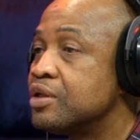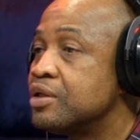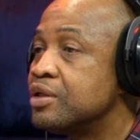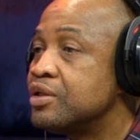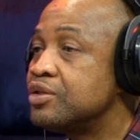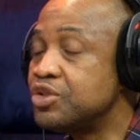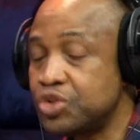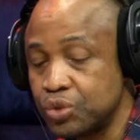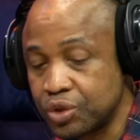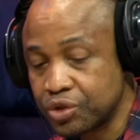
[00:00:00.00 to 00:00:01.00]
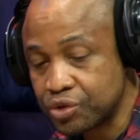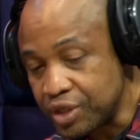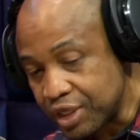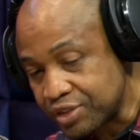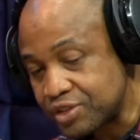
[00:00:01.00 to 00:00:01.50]
Did you
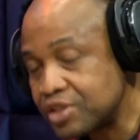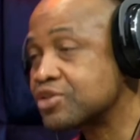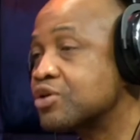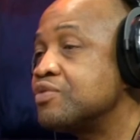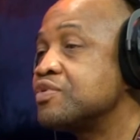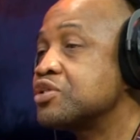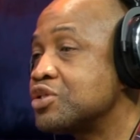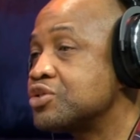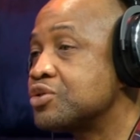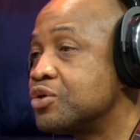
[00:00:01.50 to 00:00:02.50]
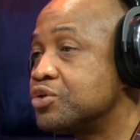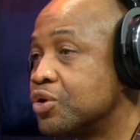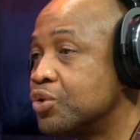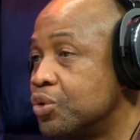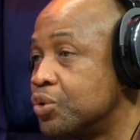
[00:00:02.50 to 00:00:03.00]
create this conversation on your
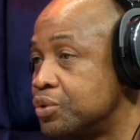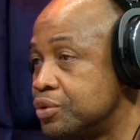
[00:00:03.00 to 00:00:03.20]
own?